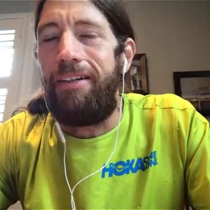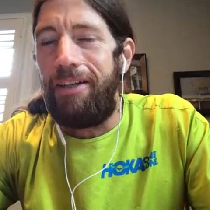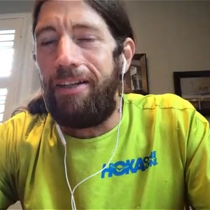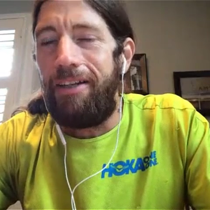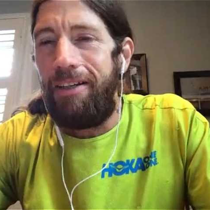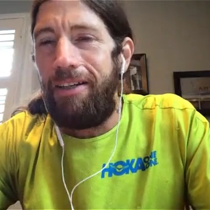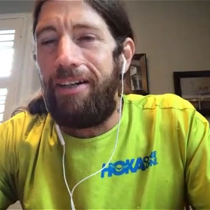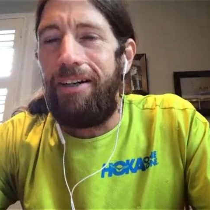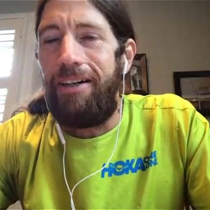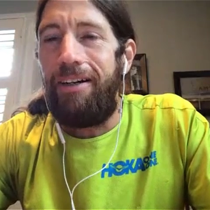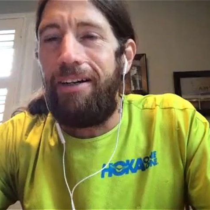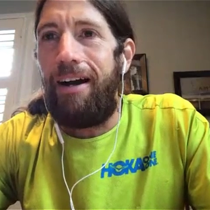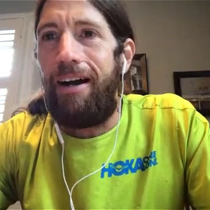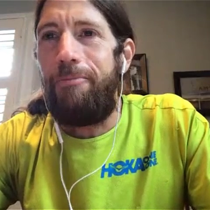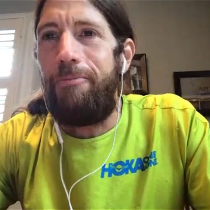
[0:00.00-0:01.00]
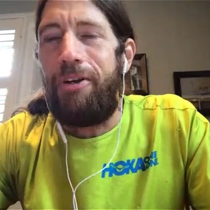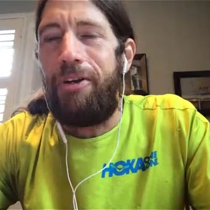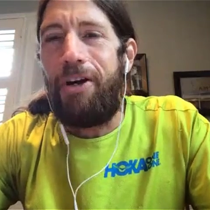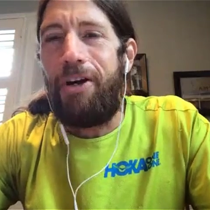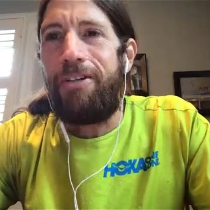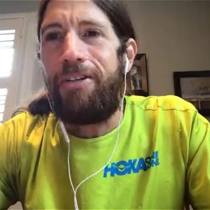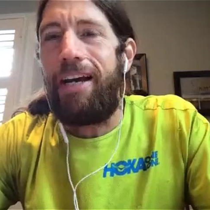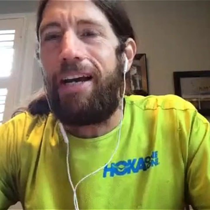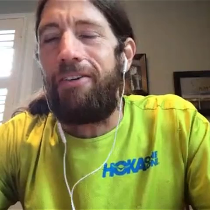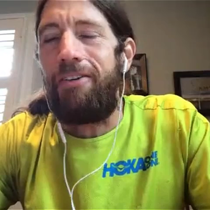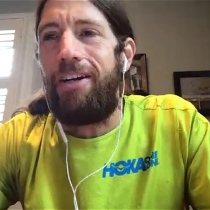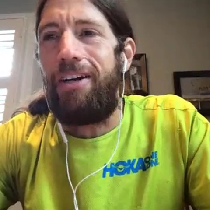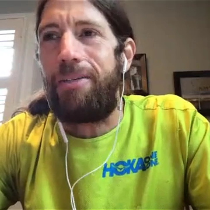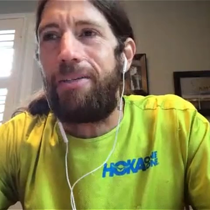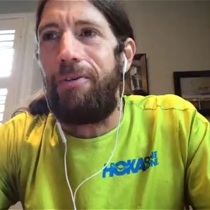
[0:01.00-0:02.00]
And I've been known to
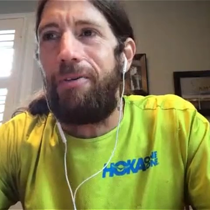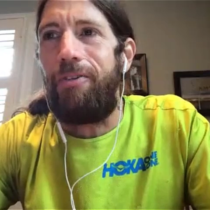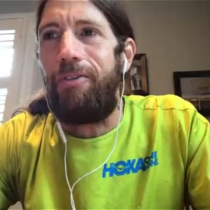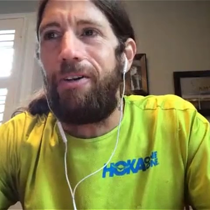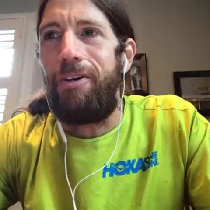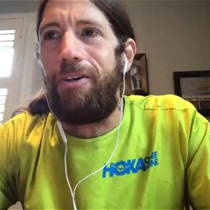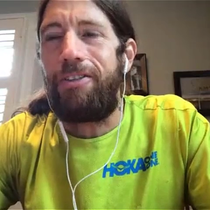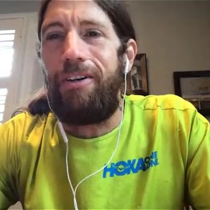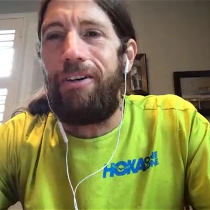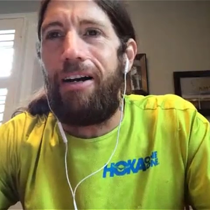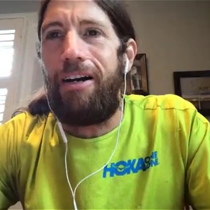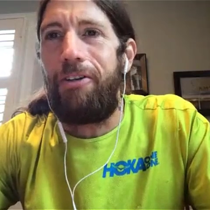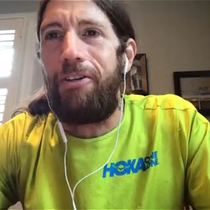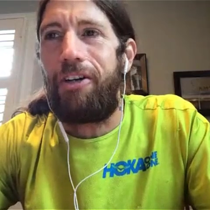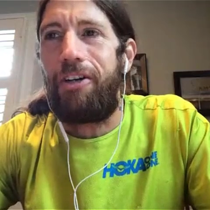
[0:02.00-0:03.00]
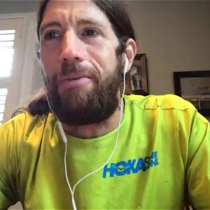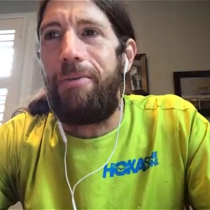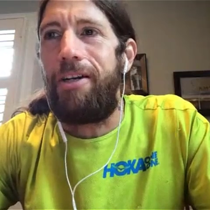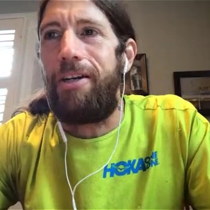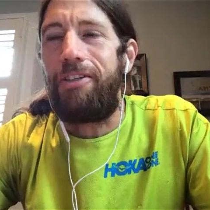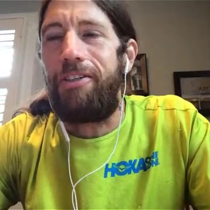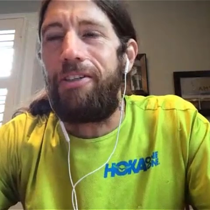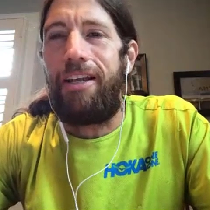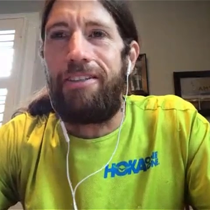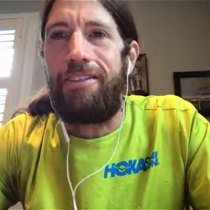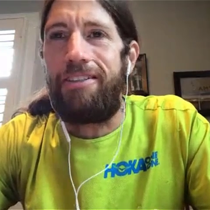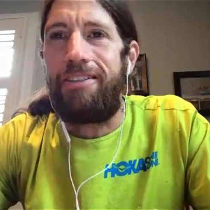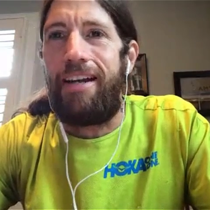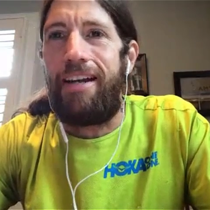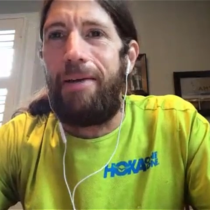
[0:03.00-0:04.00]
get lost before, so I'll try to make sure
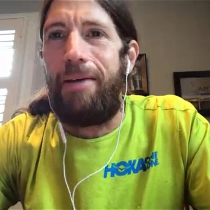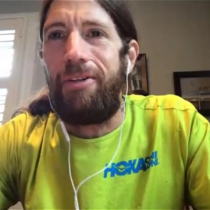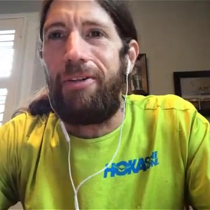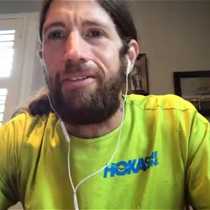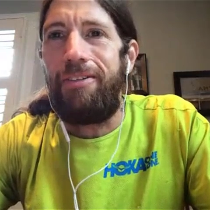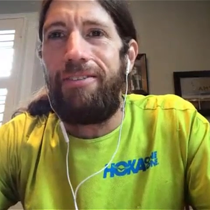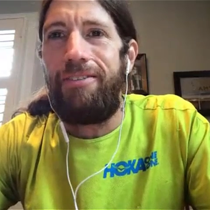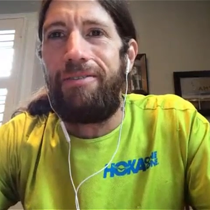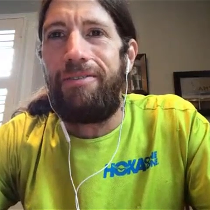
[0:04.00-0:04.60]
that doesn't happen.